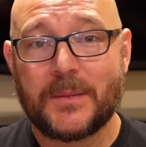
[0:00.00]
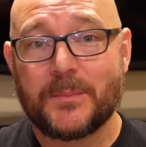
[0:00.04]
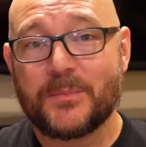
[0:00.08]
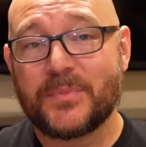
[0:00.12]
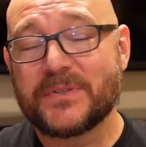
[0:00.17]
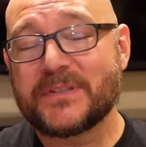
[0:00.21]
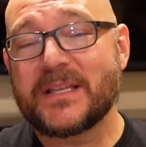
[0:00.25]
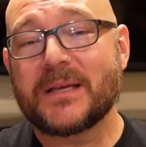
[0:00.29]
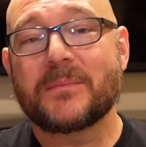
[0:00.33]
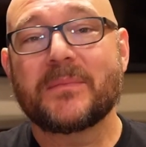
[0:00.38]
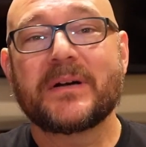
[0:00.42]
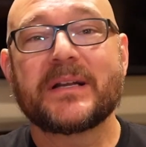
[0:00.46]

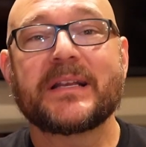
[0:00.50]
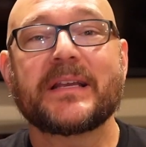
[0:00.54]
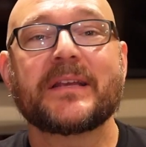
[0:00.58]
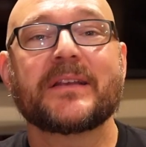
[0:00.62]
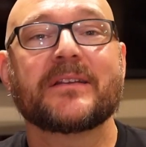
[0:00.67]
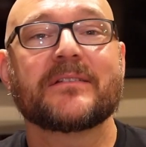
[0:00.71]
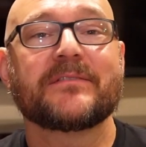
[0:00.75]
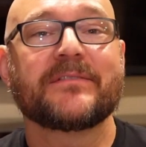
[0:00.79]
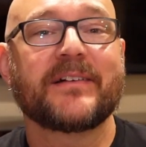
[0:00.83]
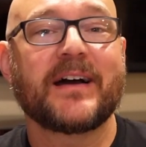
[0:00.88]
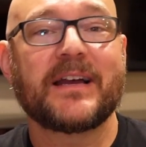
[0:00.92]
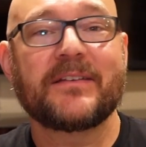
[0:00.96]
Put that money
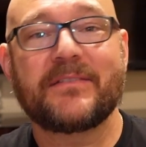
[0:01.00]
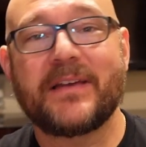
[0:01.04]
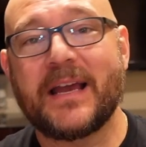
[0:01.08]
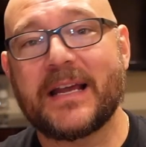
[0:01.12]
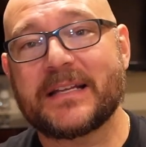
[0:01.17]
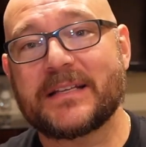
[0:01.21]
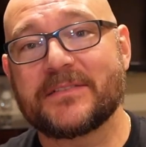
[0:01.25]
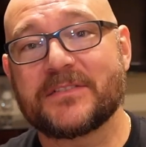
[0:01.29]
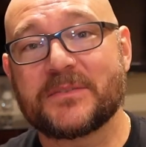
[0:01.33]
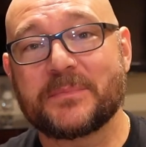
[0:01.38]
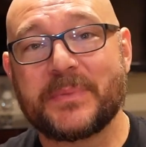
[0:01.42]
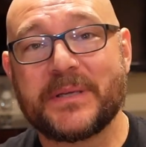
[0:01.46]
into 5
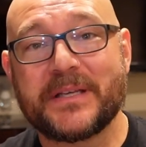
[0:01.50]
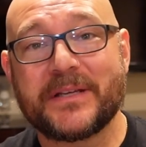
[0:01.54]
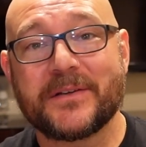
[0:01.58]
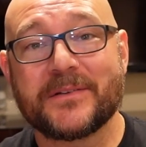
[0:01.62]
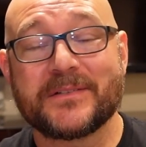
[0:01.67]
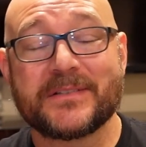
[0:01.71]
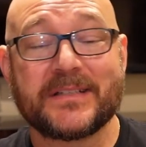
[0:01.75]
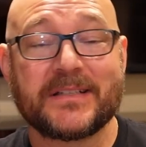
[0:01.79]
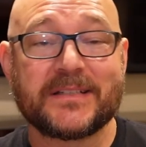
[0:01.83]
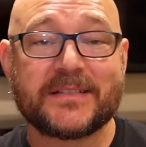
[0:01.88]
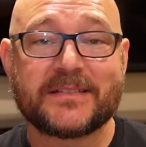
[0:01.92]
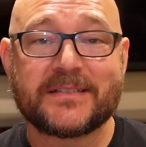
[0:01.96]
active
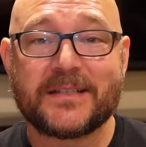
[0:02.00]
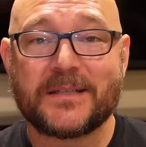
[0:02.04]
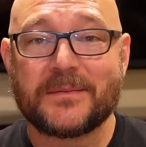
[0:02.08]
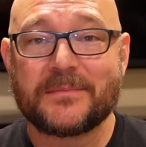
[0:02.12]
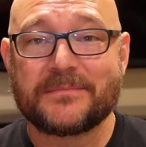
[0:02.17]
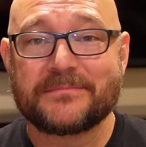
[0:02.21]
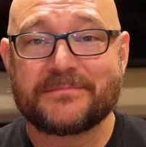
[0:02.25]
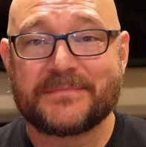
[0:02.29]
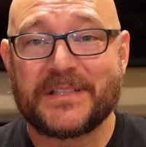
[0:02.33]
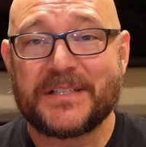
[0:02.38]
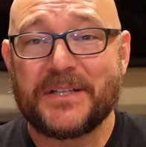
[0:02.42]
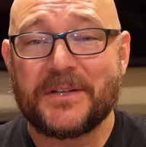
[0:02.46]
speakers and a
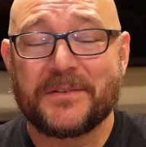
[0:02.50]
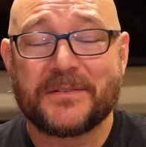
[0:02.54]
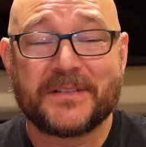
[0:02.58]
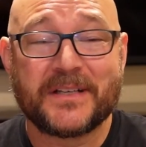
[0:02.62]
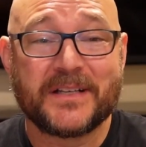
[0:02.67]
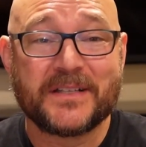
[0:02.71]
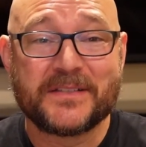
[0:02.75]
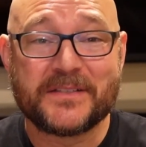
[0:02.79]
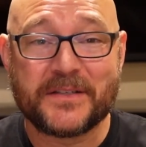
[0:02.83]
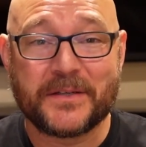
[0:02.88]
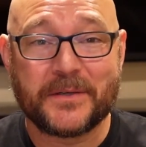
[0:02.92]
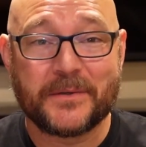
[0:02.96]
sub, and you're
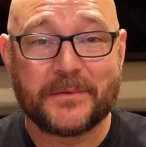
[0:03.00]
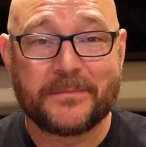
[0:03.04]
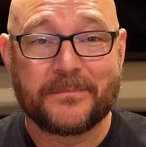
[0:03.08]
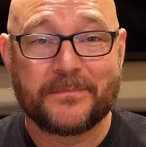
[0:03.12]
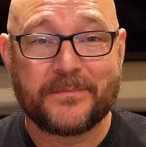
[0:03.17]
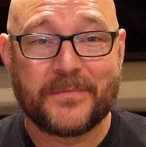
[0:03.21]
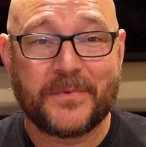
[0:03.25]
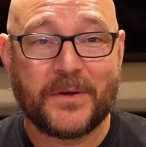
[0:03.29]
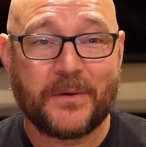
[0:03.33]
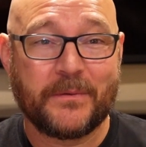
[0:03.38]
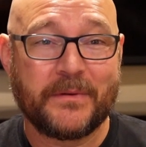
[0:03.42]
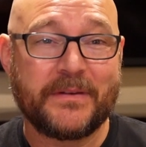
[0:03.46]
donezo.
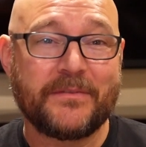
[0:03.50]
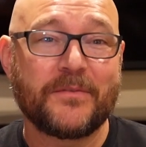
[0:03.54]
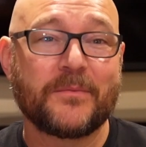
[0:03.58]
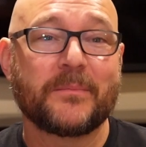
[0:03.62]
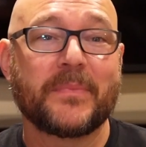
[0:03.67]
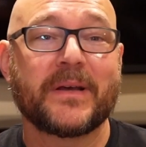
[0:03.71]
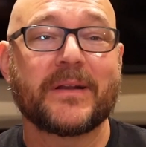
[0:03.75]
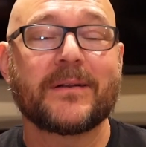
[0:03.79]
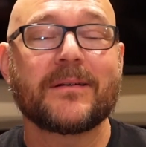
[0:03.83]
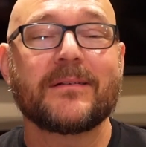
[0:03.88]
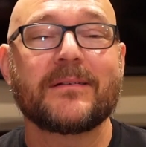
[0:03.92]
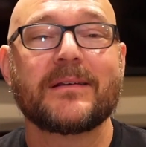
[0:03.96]
Or even
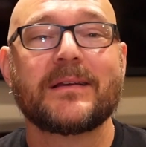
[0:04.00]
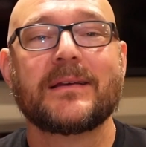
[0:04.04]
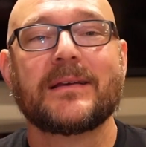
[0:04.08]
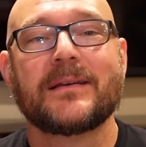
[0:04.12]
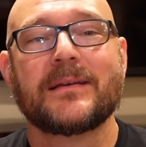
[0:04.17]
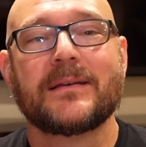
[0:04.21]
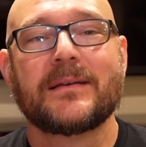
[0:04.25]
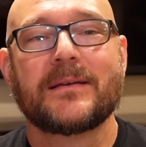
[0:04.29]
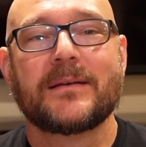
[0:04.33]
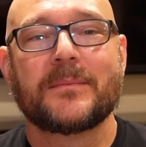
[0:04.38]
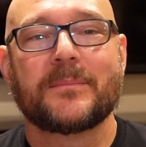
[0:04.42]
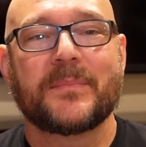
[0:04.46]
better,
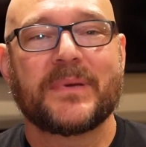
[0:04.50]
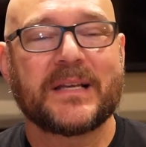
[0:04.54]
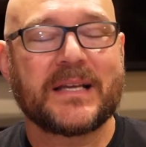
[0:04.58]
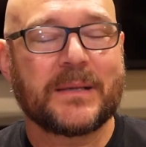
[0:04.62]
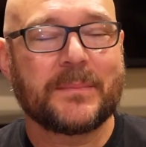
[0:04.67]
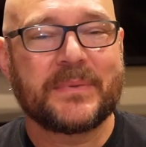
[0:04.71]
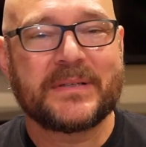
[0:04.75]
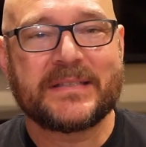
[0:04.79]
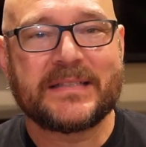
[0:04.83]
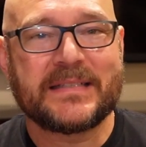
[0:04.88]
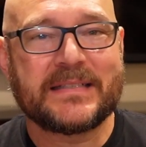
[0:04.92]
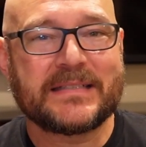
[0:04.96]
pick
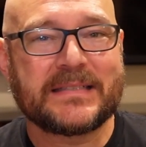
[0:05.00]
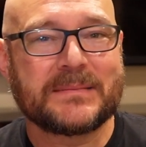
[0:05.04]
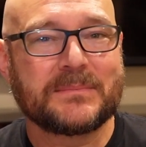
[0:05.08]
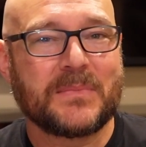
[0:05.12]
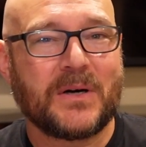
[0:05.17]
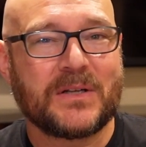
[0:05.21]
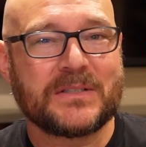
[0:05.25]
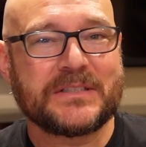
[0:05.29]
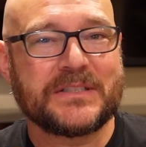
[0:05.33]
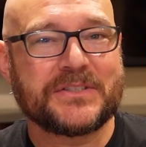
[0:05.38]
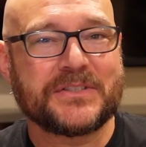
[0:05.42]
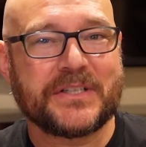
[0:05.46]
up a decent
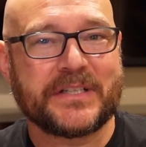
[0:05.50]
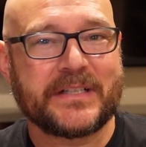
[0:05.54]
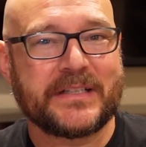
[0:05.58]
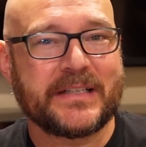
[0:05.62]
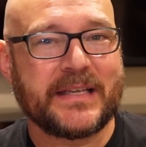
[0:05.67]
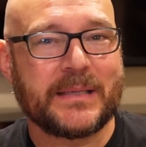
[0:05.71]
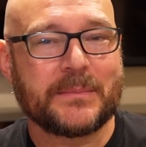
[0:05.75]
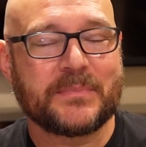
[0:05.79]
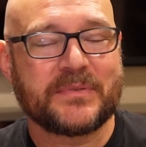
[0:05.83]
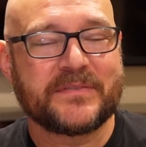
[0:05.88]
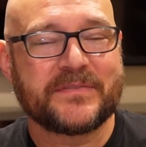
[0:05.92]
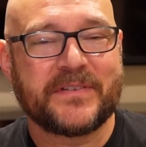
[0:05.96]
multi-channel
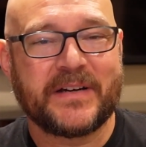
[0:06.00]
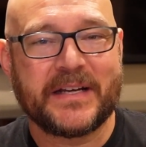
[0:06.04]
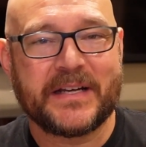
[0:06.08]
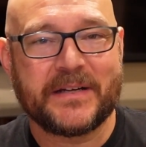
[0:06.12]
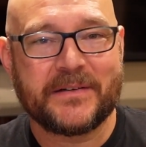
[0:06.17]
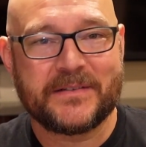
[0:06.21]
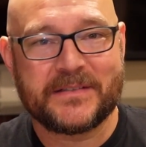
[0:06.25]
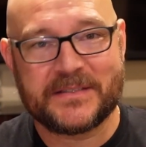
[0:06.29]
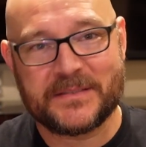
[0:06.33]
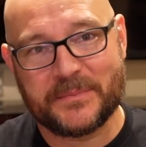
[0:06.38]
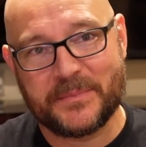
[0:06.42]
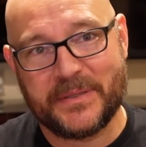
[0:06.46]
amplifier
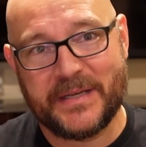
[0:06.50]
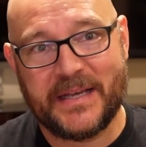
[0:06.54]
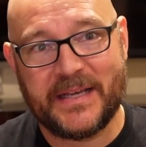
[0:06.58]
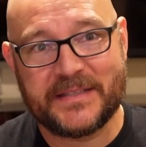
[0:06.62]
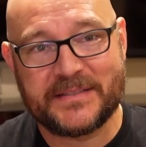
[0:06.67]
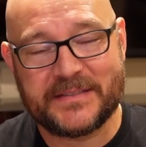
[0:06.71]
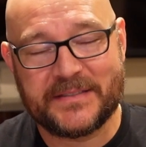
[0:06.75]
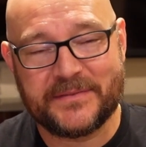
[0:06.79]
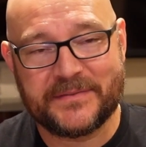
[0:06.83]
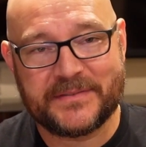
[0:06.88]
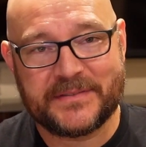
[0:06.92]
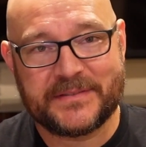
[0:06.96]
and some
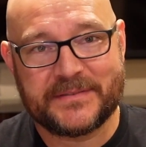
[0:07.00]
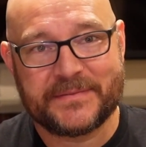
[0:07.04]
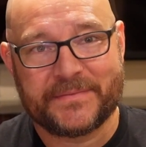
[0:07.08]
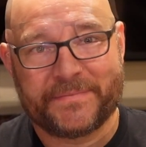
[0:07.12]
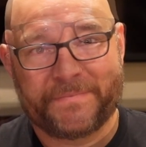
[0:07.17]
passives.